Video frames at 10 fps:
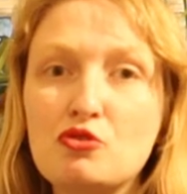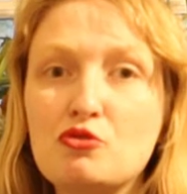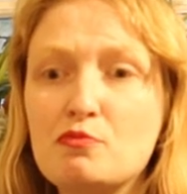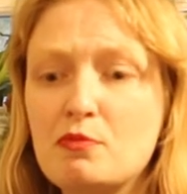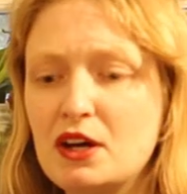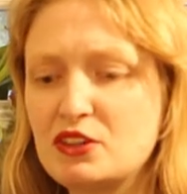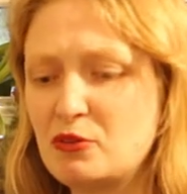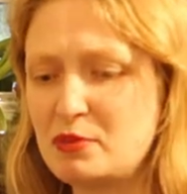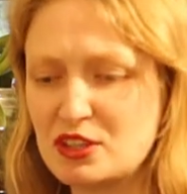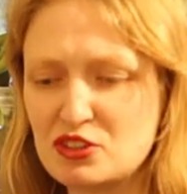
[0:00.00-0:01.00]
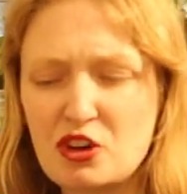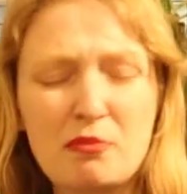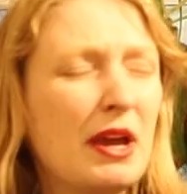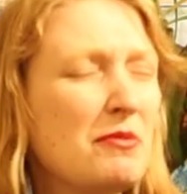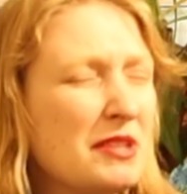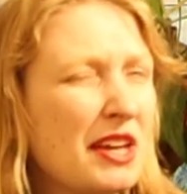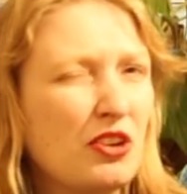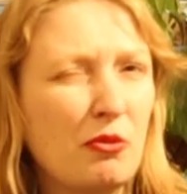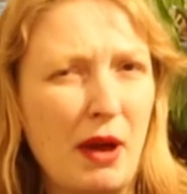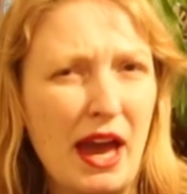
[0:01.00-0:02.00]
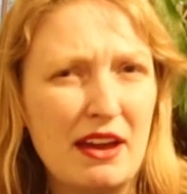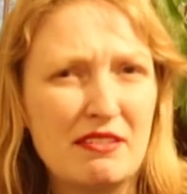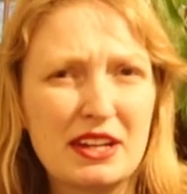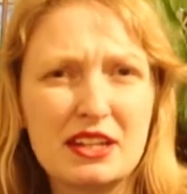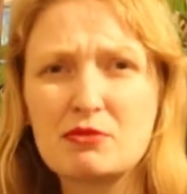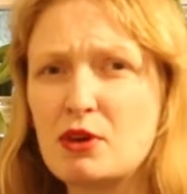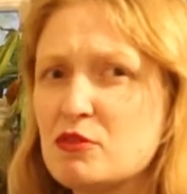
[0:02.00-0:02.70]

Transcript: who might not be in the shoal, maybe they're not pairing at the